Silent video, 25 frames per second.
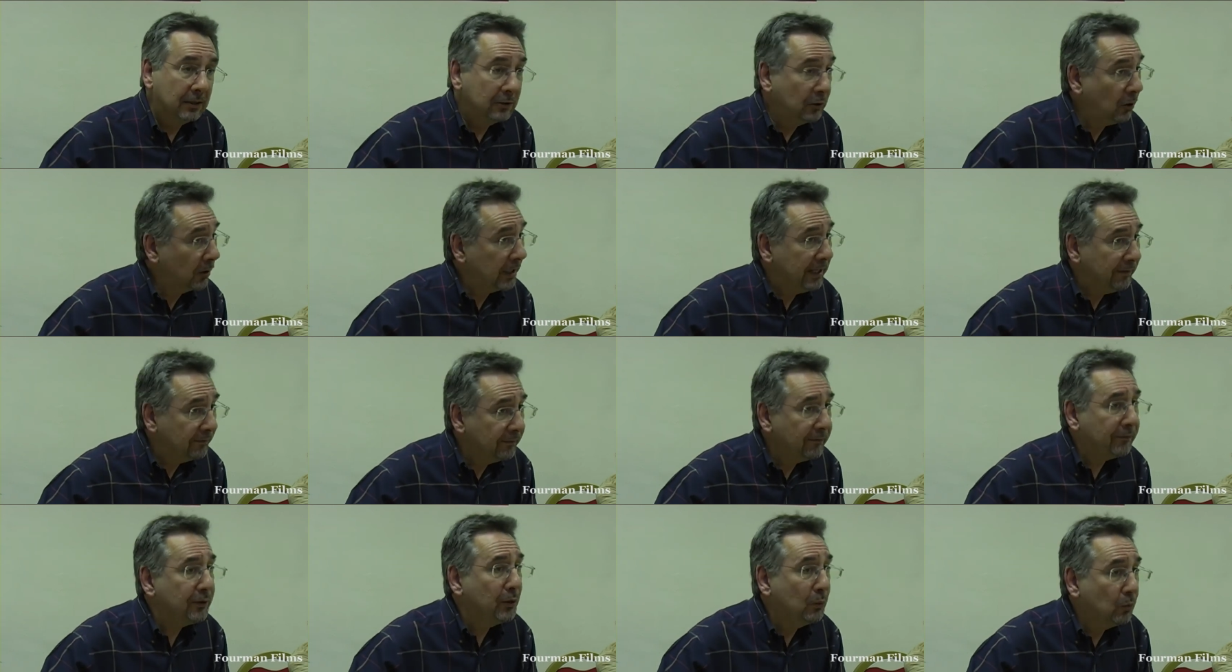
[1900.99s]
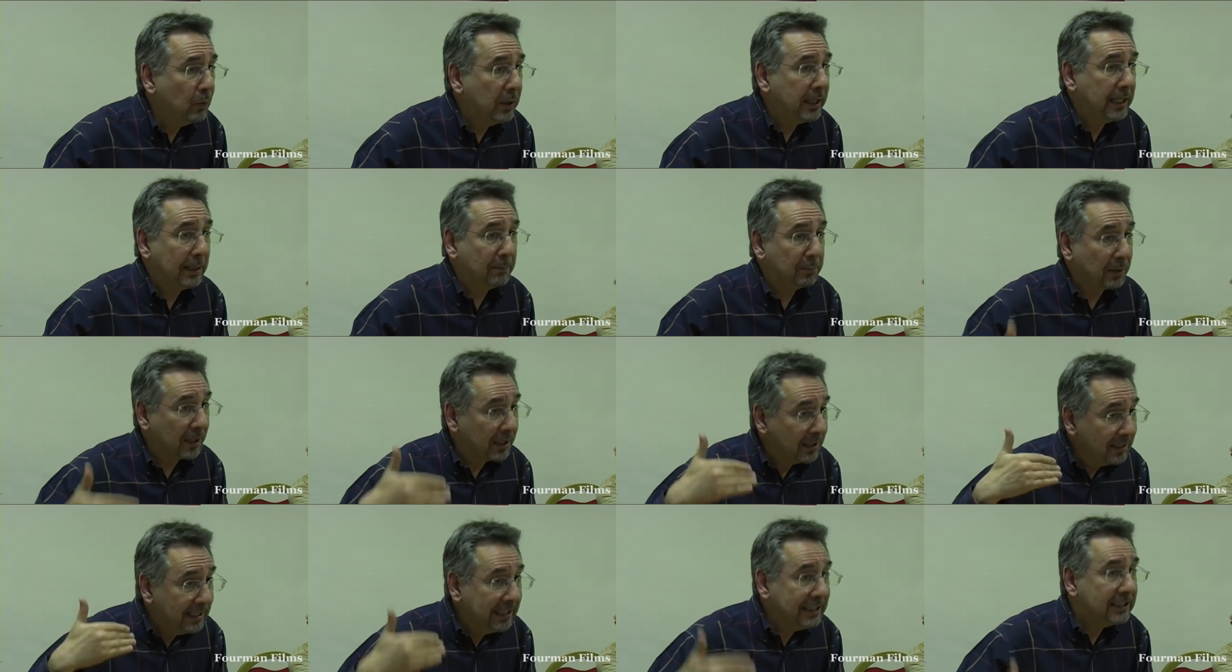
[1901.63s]
not even of you winning,
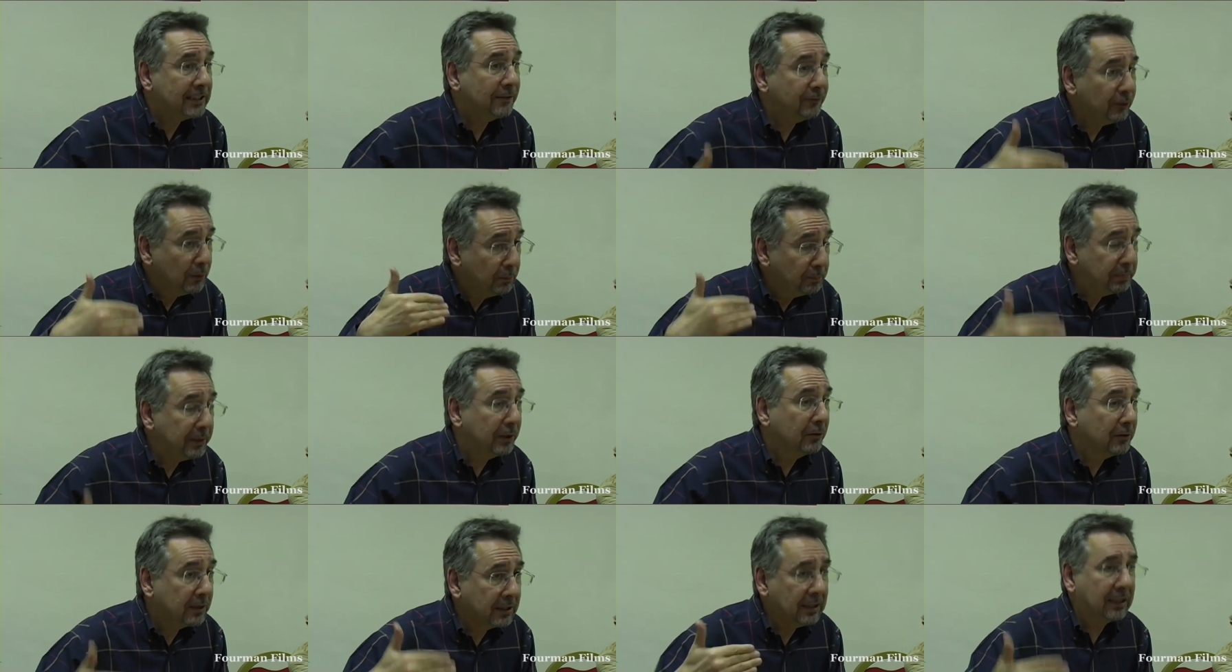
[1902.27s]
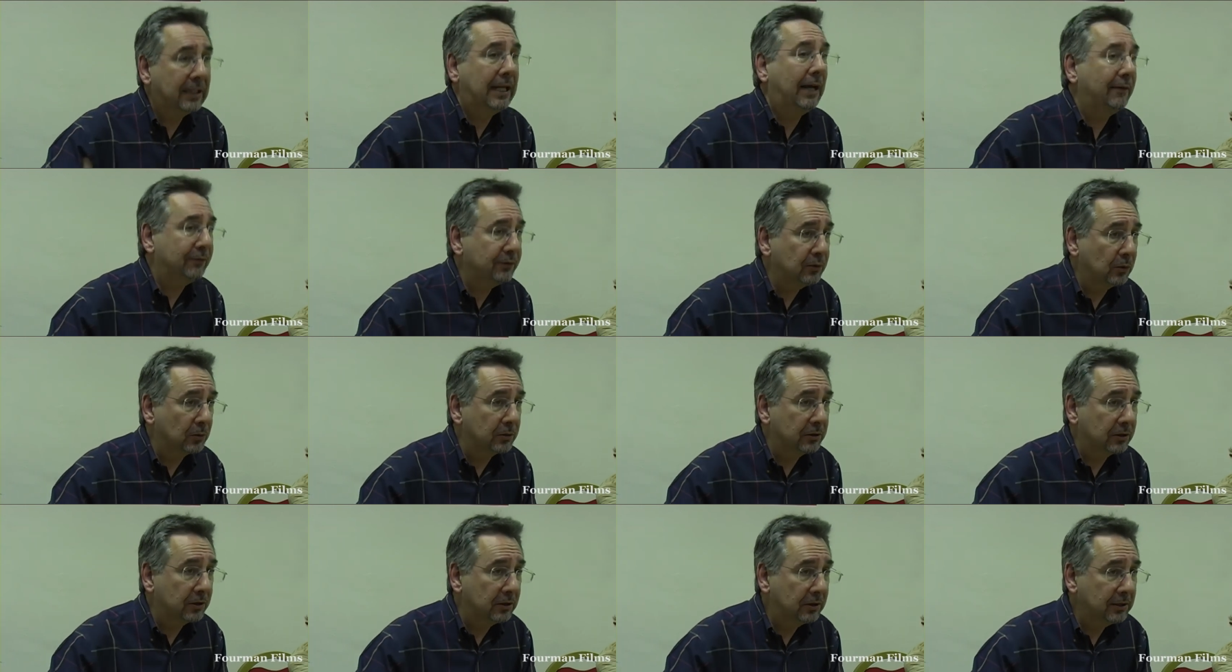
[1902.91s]
but at least of you building a left
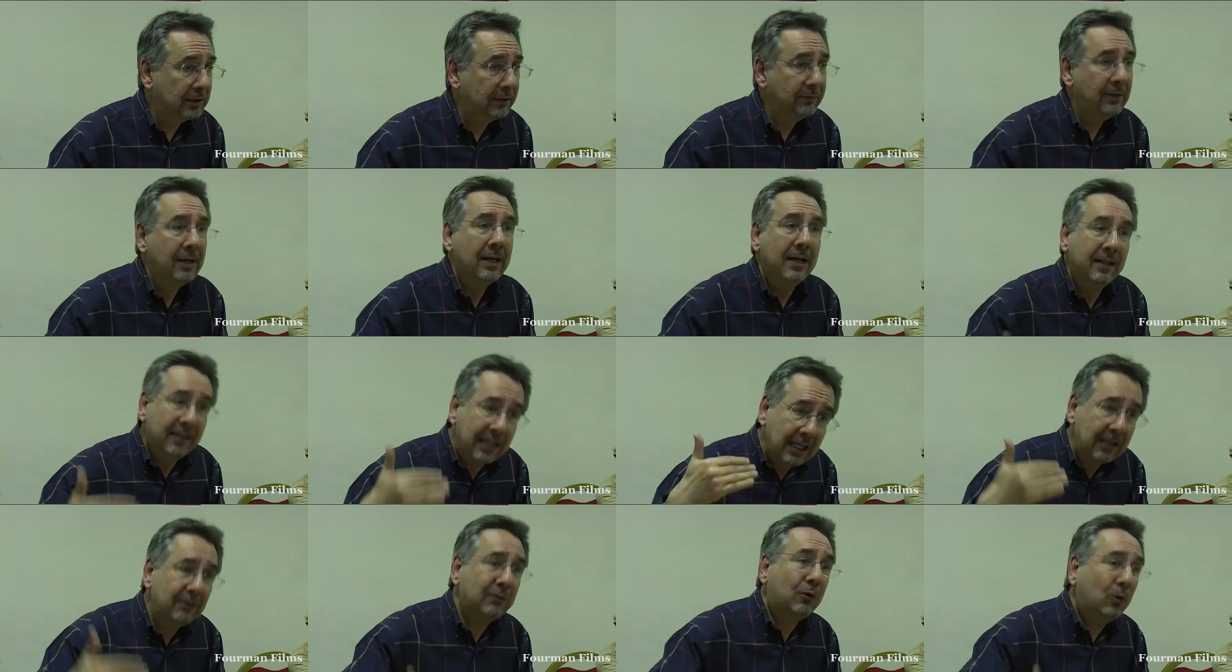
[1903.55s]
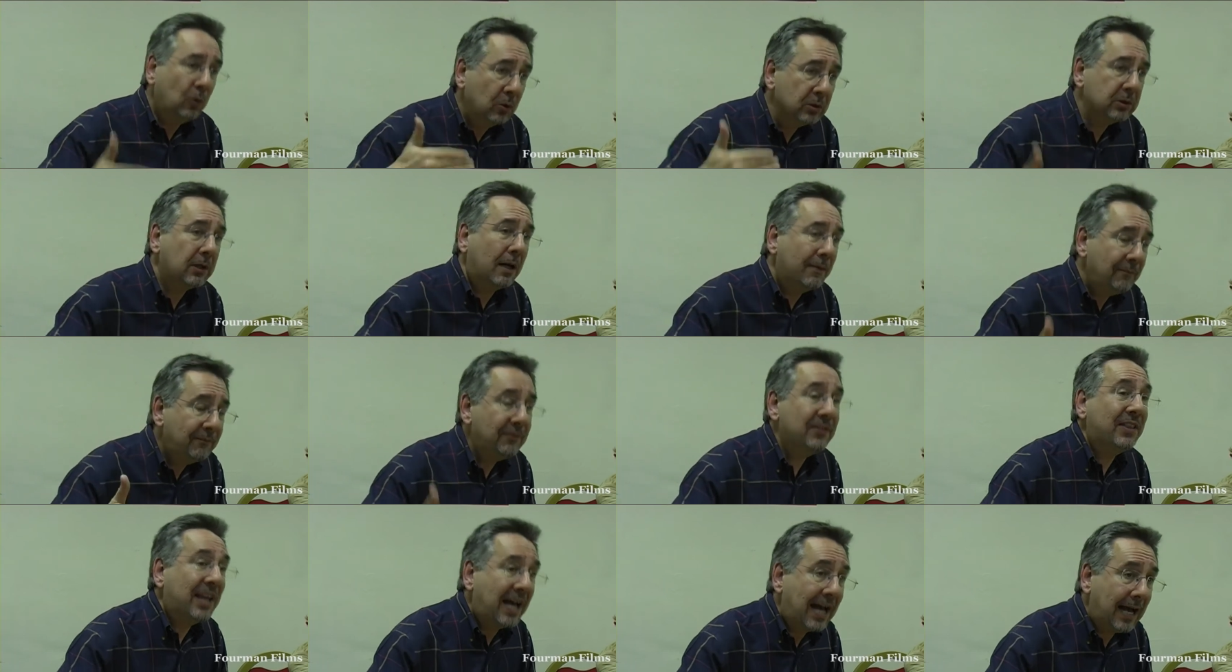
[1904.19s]
alternative, then of course I'm
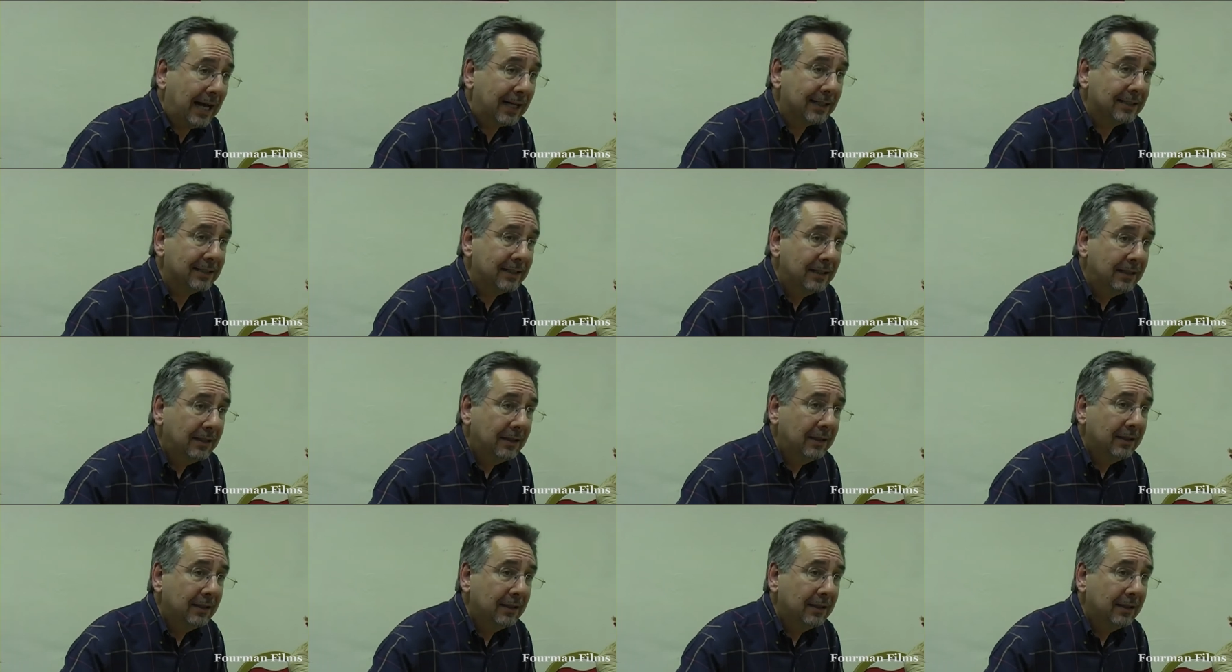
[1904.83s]
for that.